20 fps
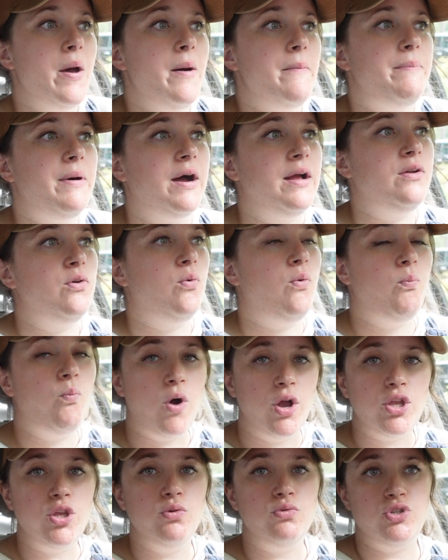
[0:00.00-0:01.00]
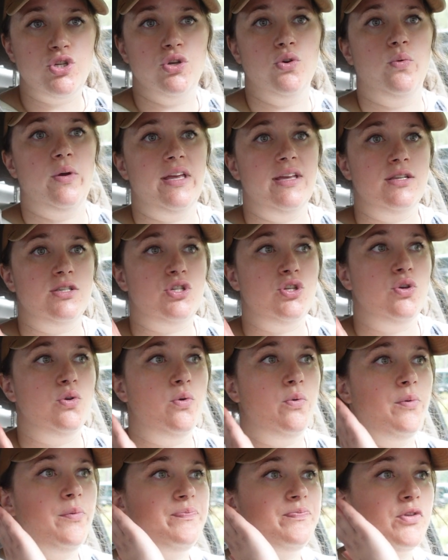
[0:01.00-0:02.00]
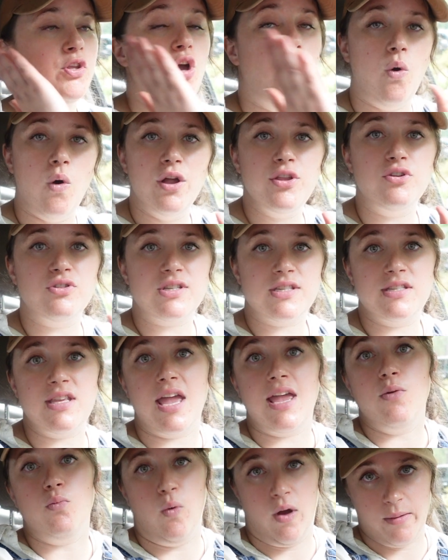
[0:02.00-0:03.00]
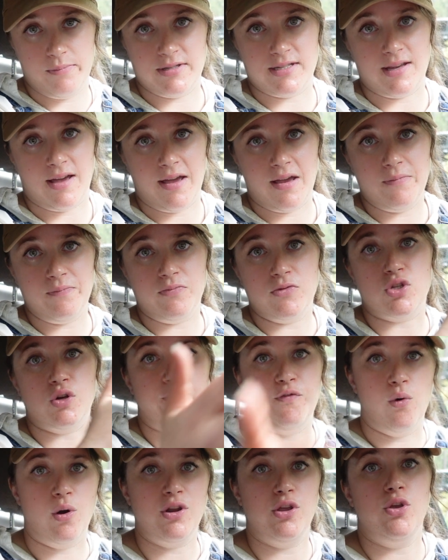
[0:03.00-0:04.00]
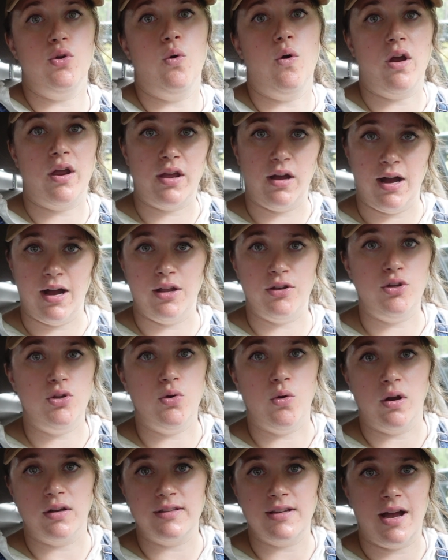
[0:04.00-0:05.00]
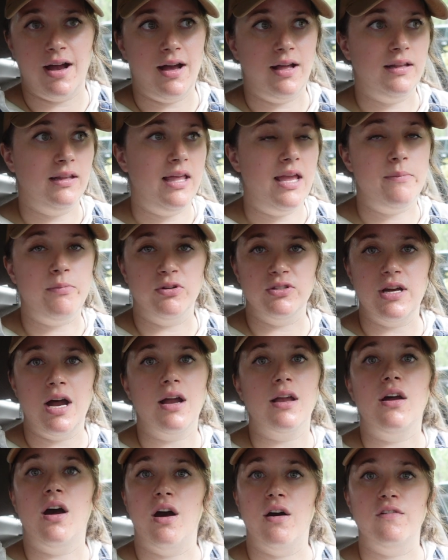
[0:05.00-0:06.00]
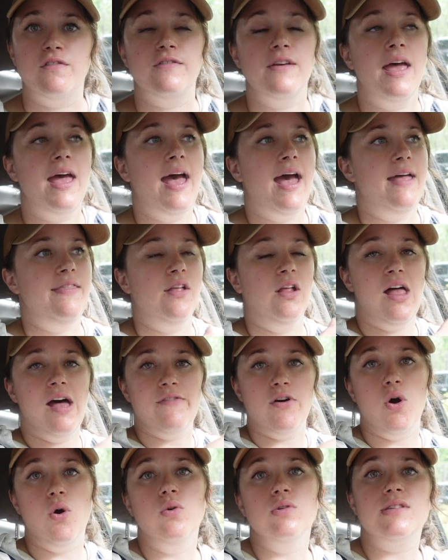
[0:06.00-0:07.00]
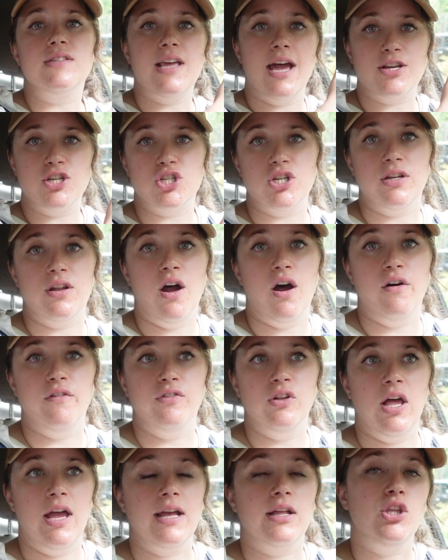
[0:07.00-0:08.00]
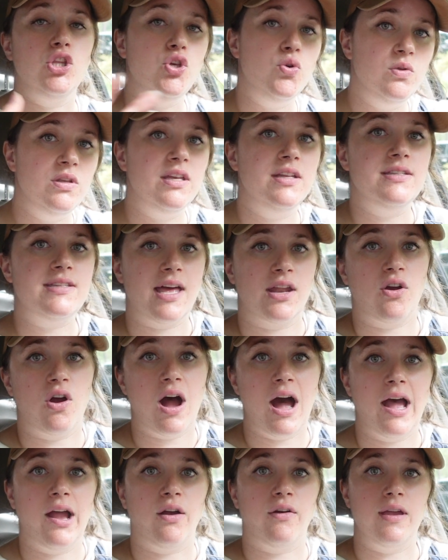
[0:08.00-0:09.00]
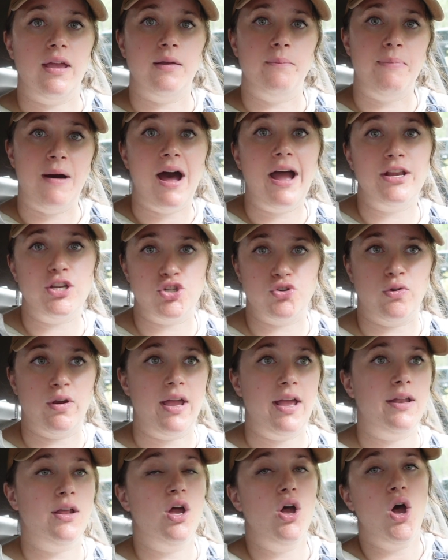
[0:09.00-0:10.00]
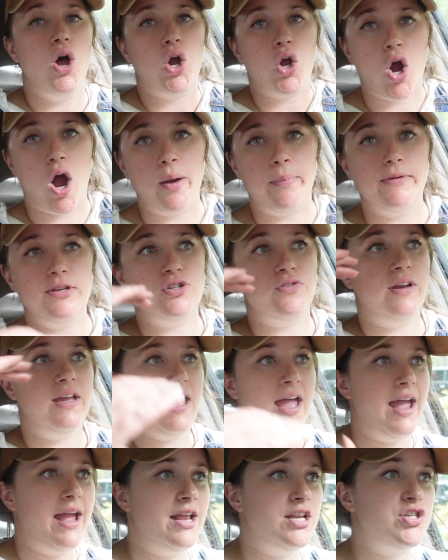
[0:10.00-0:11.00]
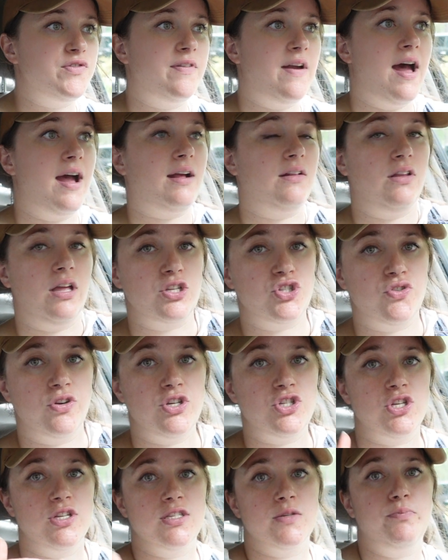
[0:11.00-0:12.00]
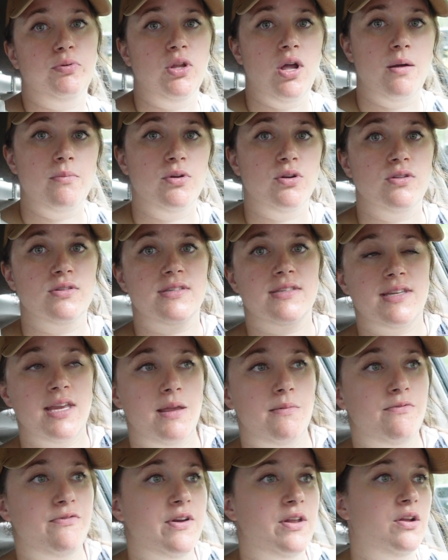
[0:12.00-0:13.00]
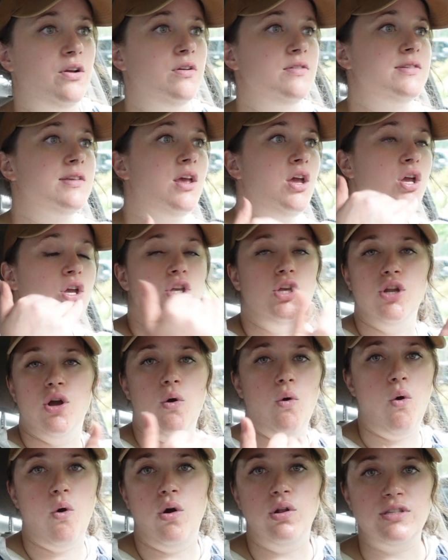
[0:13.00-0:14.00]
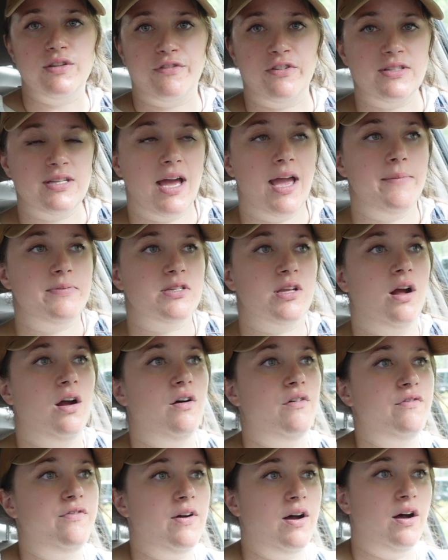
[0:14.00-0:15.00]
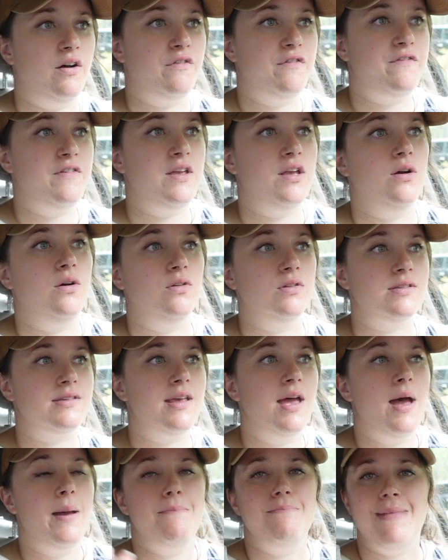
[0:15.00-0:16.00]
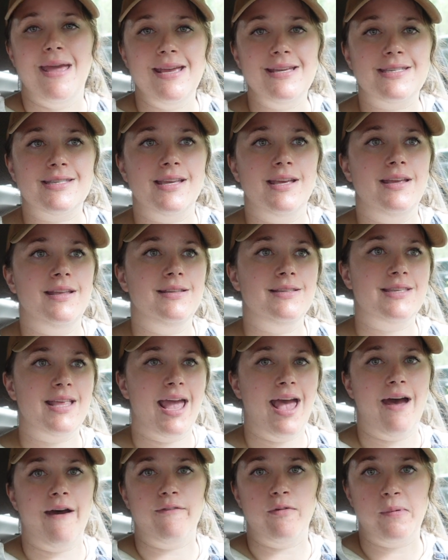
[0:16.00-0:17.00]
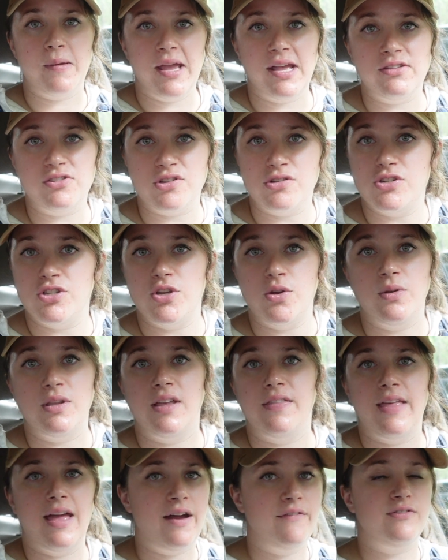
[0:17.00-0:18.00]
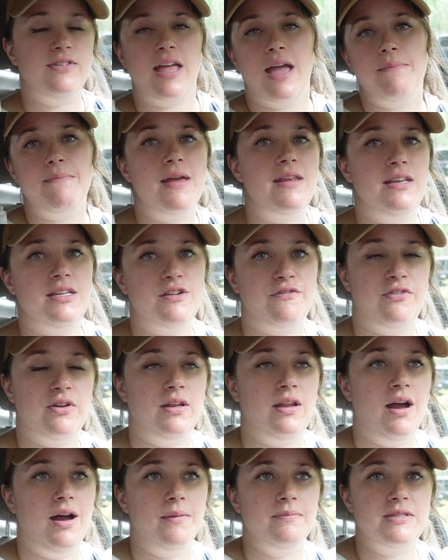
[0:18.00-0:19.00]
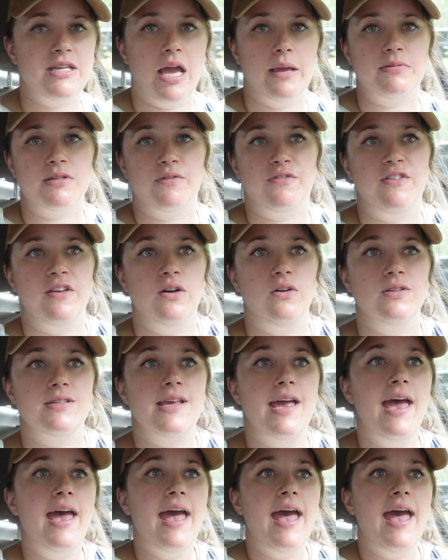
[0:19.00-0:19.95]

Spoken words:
But what you do is you go on your state website. So for New York, newyork.labor.gov, and they'll have a whole section of like unions that are hiring by trade. Carpentry, HVAC, electricians, plumbers, steam fitters, all different types of fields. Masons, they have a painters union. They have many different types of fields.